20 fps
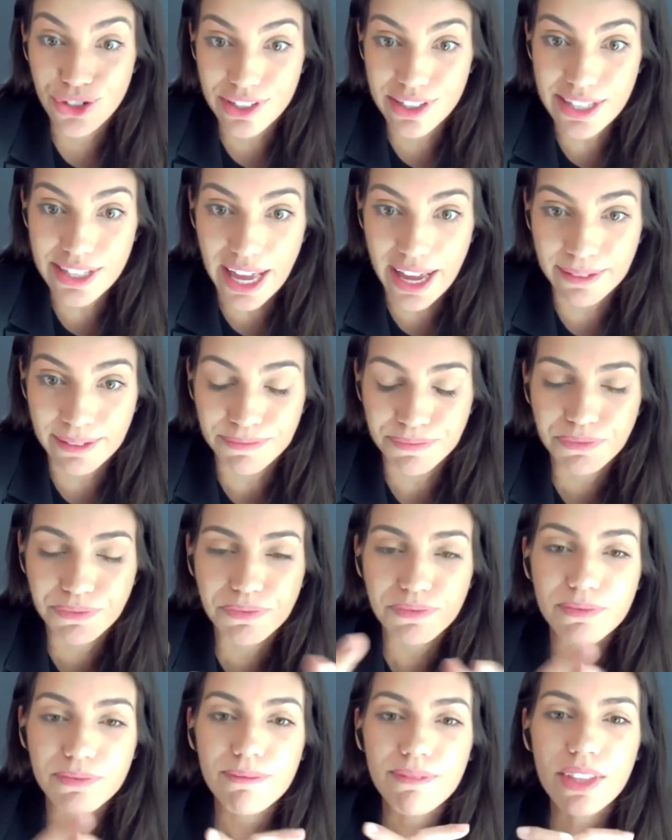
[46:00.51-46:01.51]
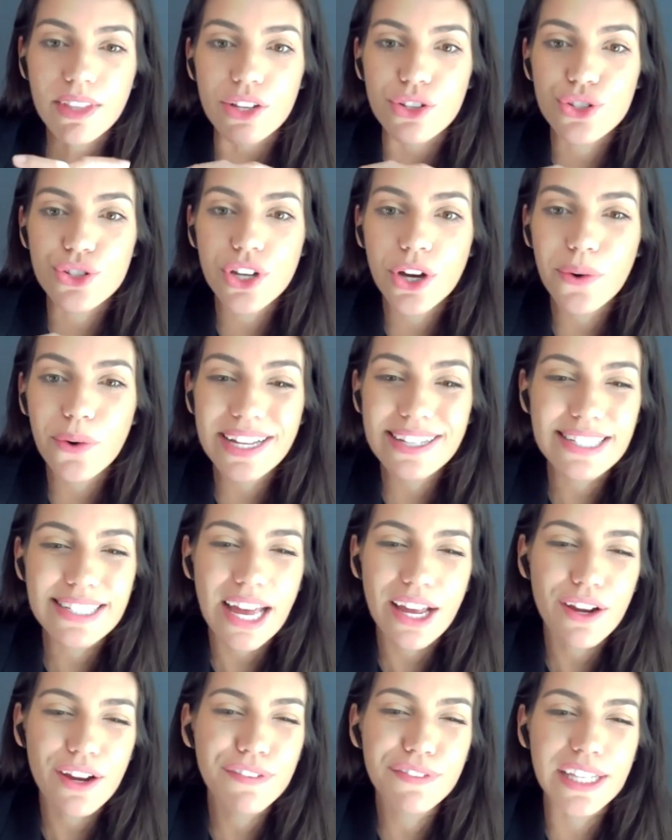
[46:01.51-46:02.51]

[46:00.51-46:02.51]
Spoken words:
say. So instead of